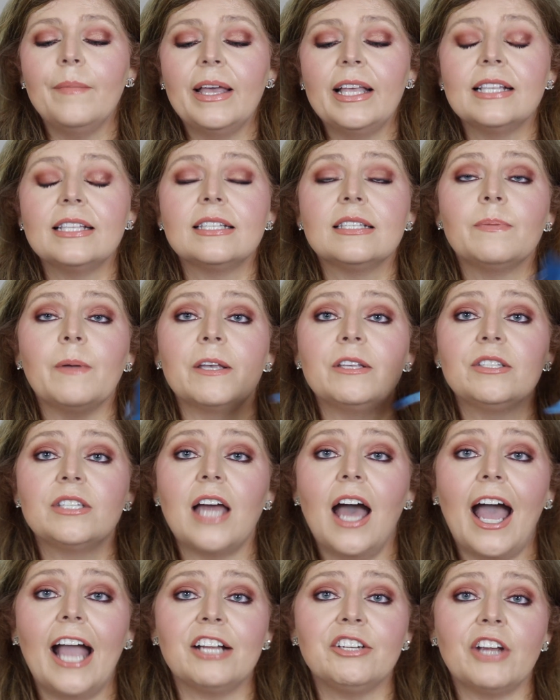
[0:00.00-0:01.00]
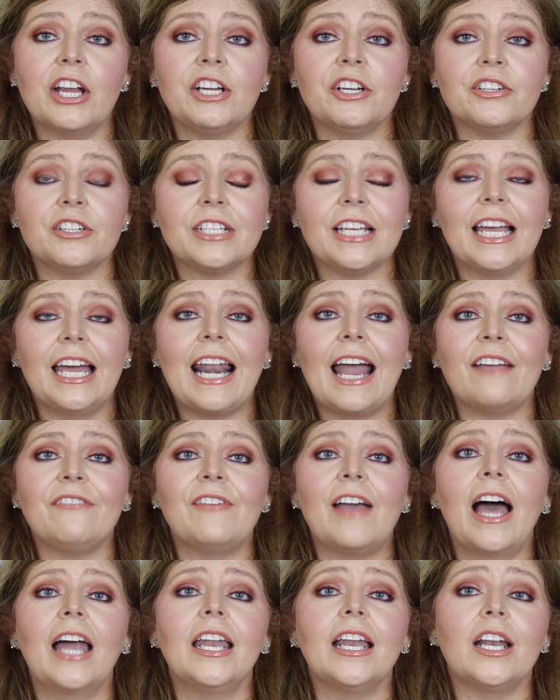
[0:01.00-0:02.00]
It's supposed to hydrate your skin. I
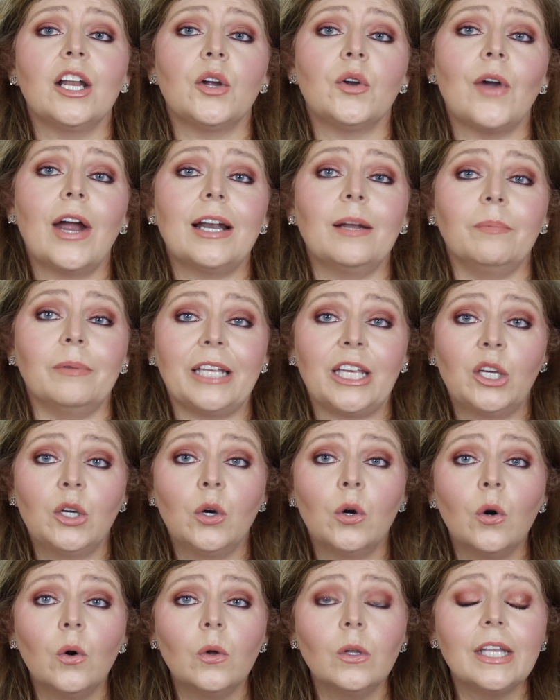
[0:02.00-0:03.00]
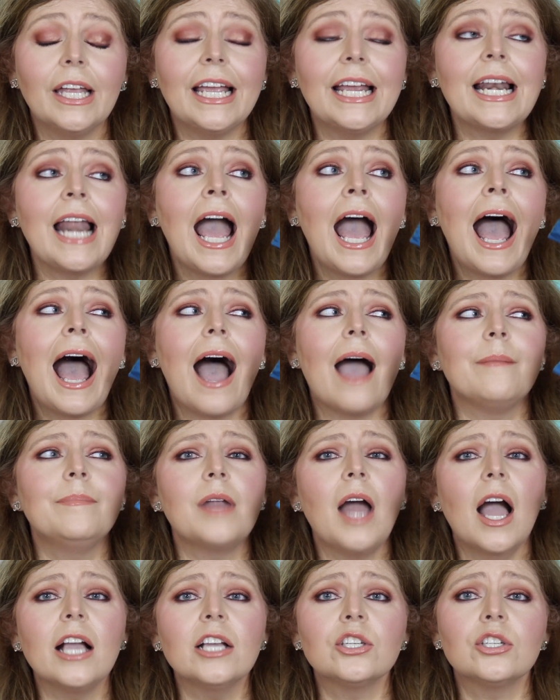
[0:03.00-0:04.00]
found it incredibly cooling.
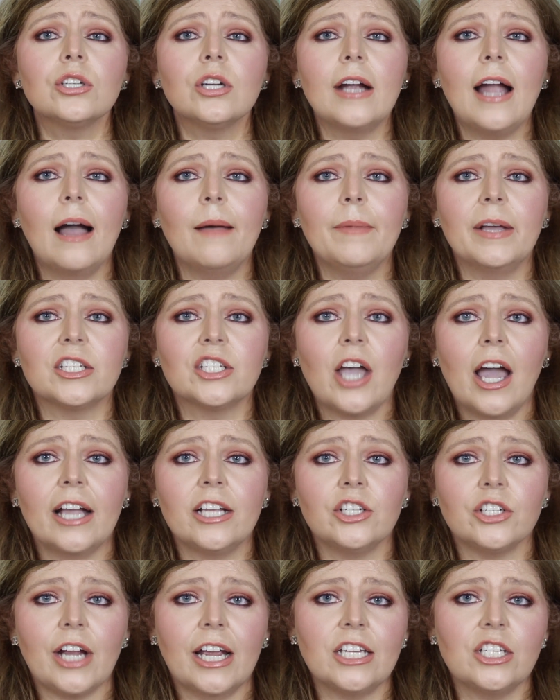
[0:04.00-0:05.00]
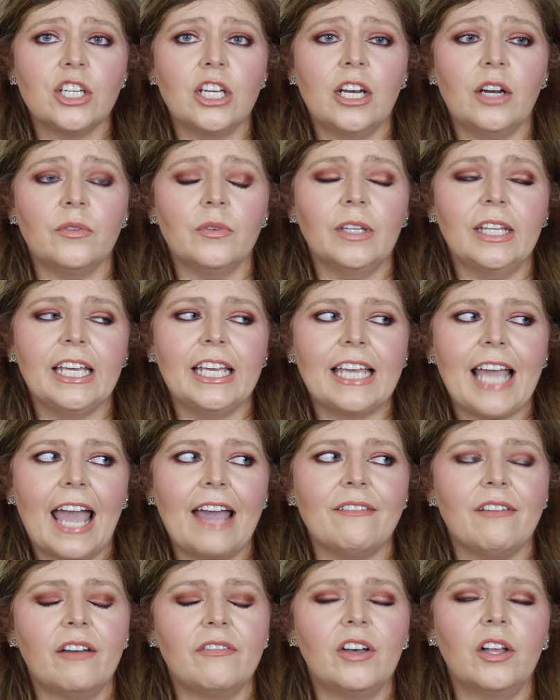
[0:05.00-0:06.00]
I'm not sure how much hydration it really
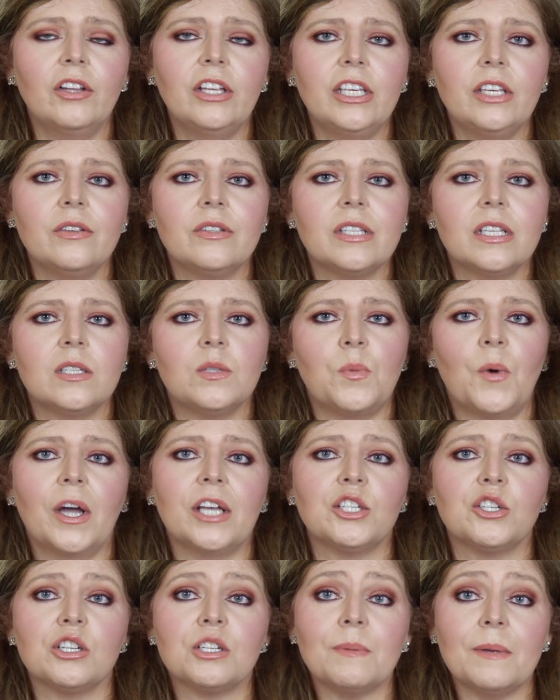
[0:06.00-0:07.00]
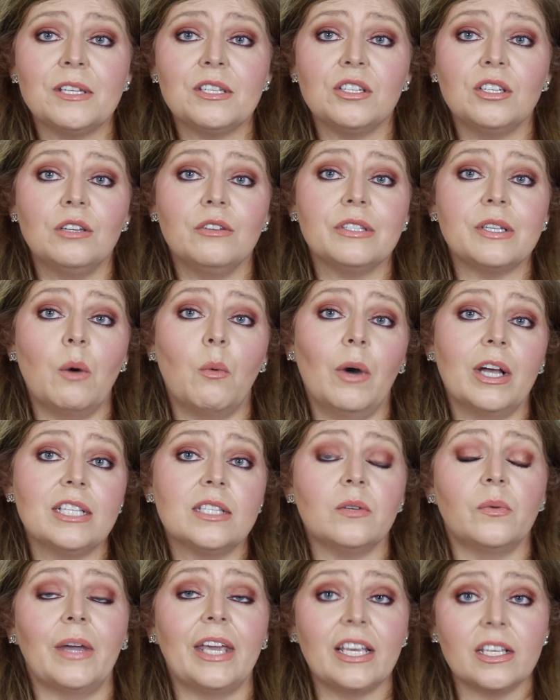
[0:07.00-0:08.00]
gave. I've only used this once. You're supposed to use it
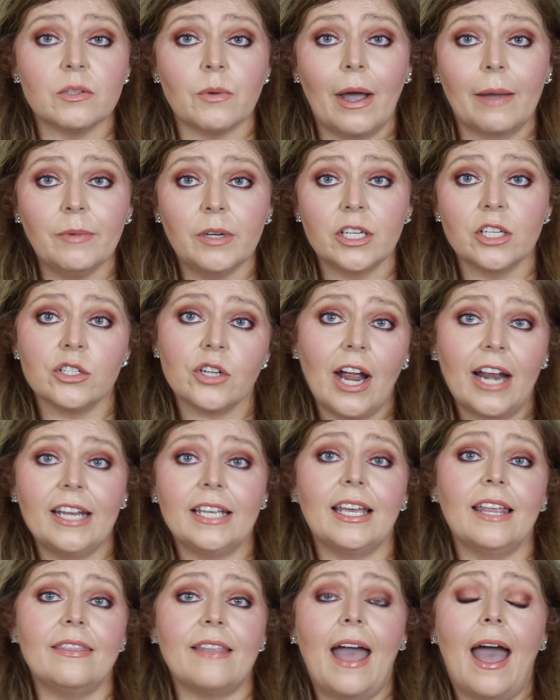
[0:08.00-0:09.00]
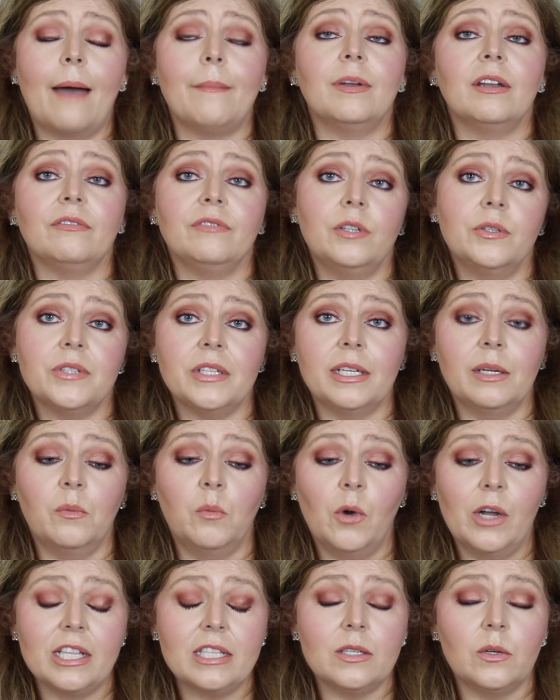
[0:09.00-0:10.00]
once a week, so I'm going to try to get in the habit of using
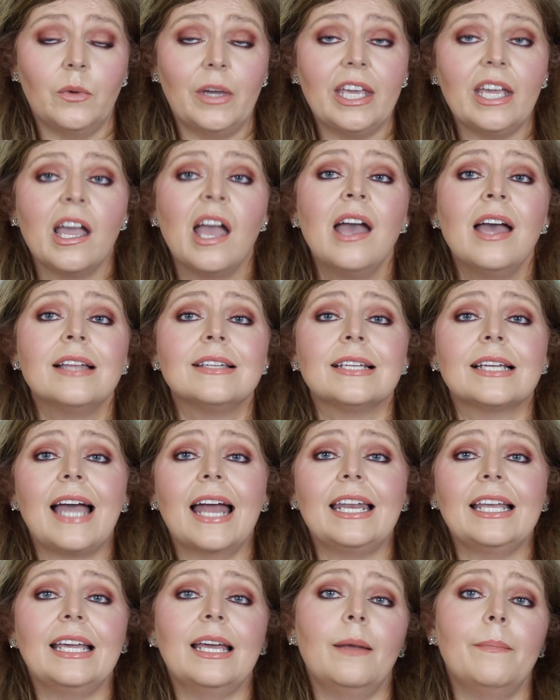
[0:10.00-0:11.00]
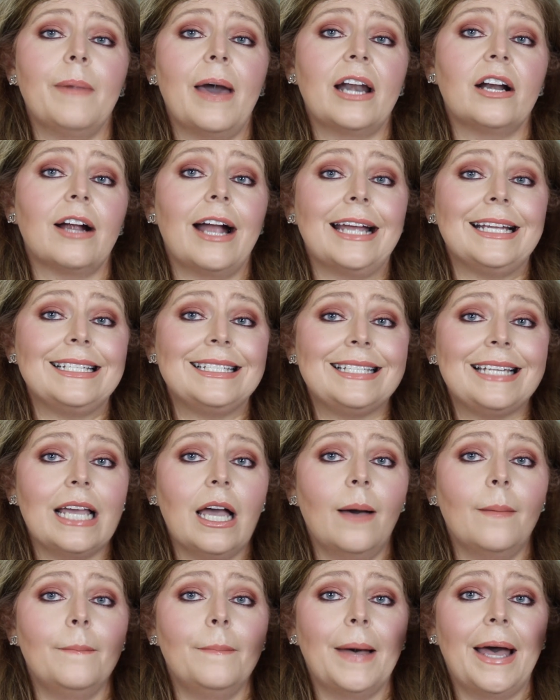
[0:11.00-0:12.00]
them once a week to kind of get a better
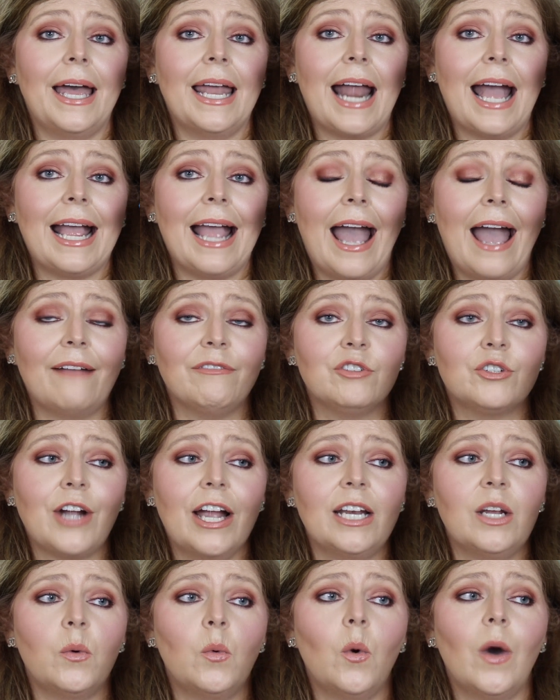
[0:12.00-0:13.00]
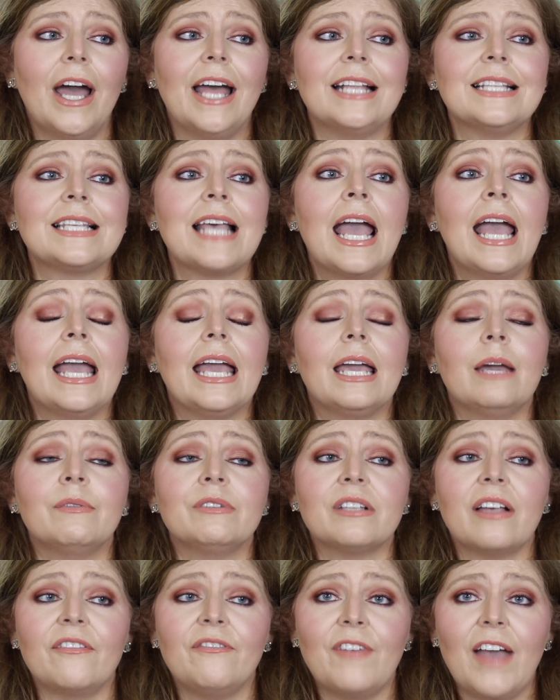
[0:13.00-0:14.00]
idea, but I have tried it once.
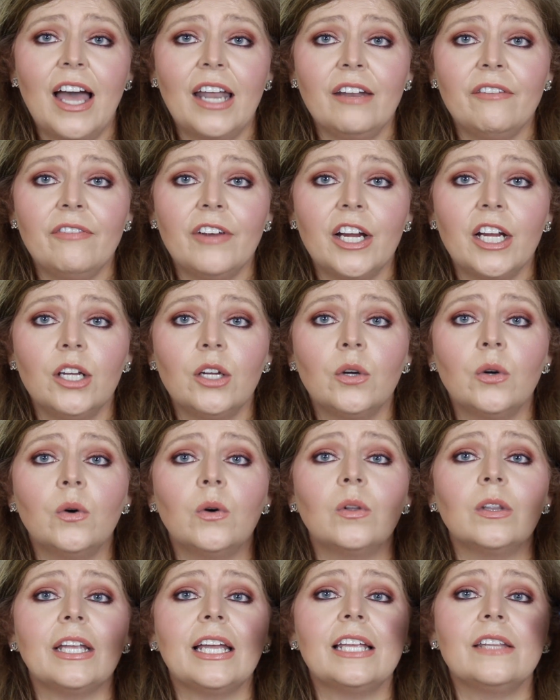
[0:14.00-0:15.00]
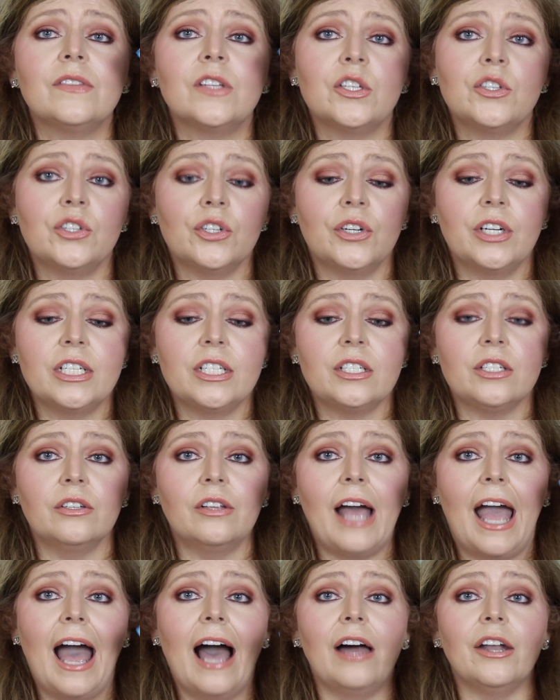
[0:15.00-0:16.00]
I found it very cooling. The jury's
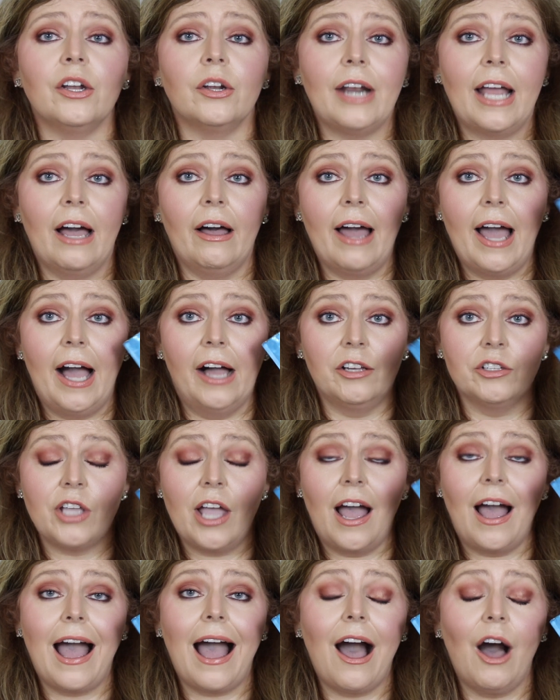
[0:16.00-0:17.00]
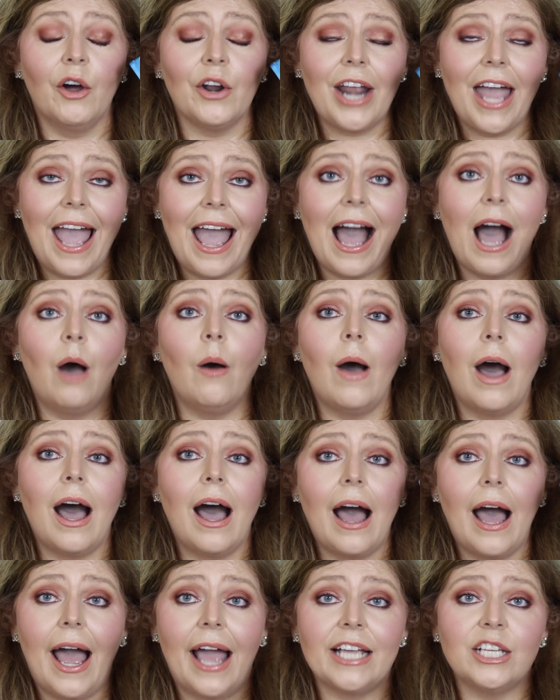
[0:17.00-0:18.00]
still out on how
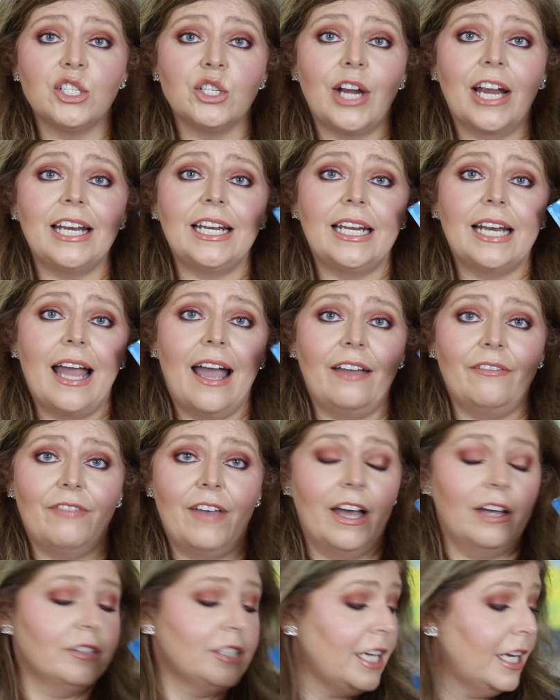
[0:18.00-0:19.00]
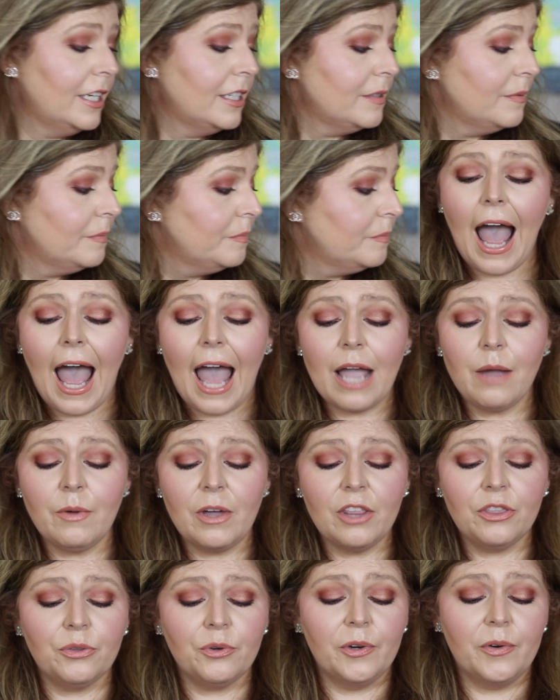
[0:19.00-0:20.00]
hydrating I found it. I
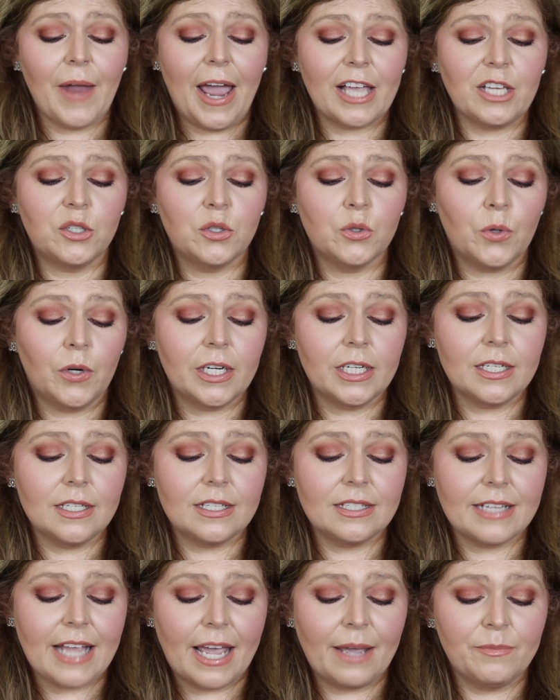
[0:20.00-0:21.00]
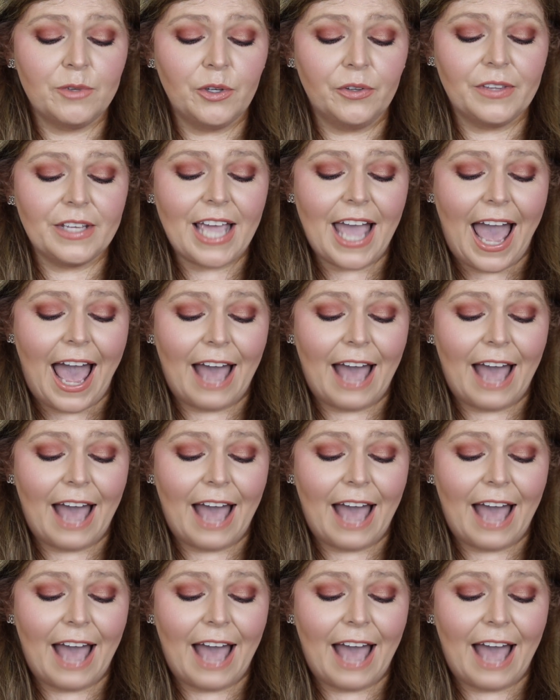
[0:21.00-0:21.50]
went through a Jordan Samuel The